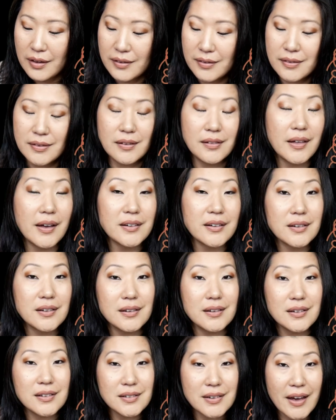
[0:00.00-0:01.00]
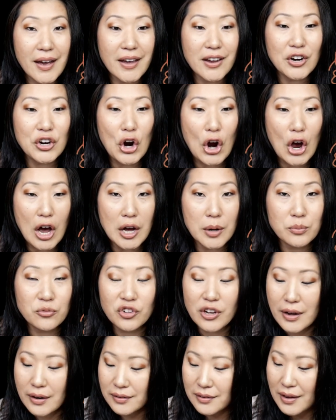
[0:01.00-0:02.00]
select an entire
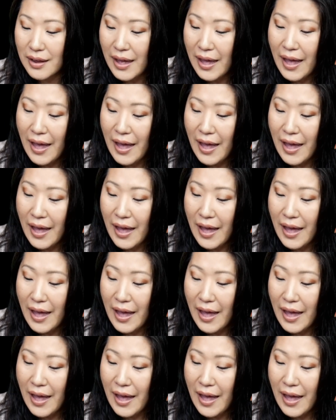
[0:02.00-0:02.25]
object